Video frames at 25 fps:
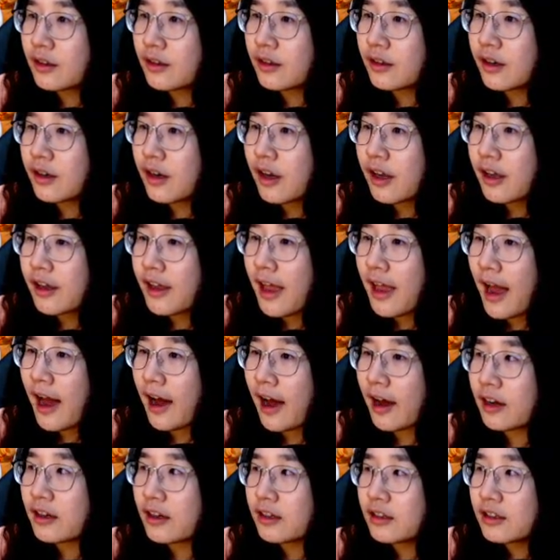Yeah.
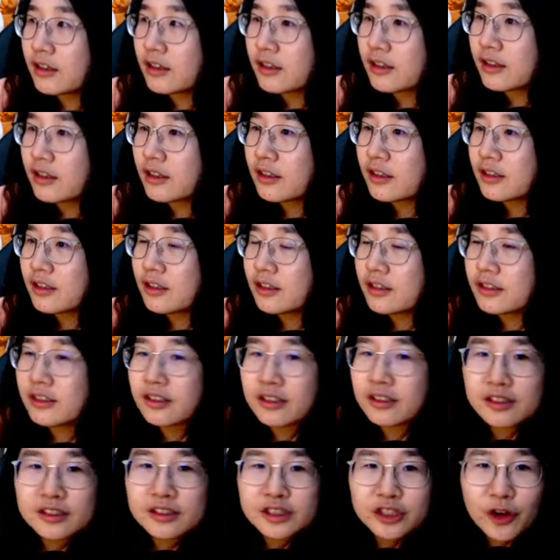
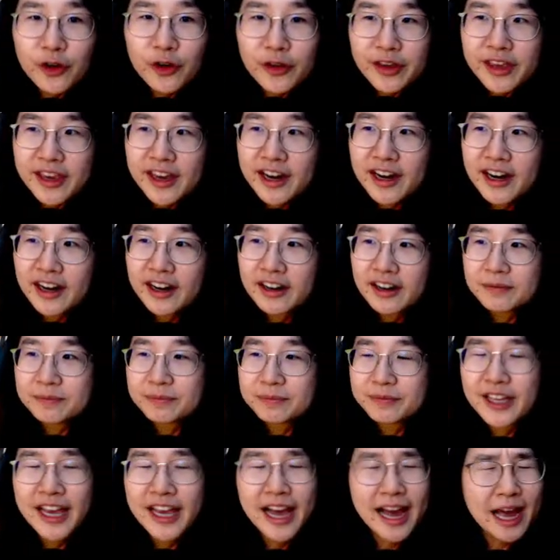So here,
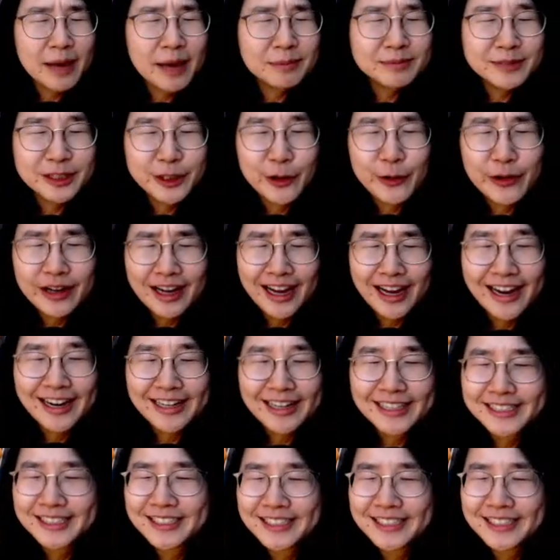yeah, I'm so kind.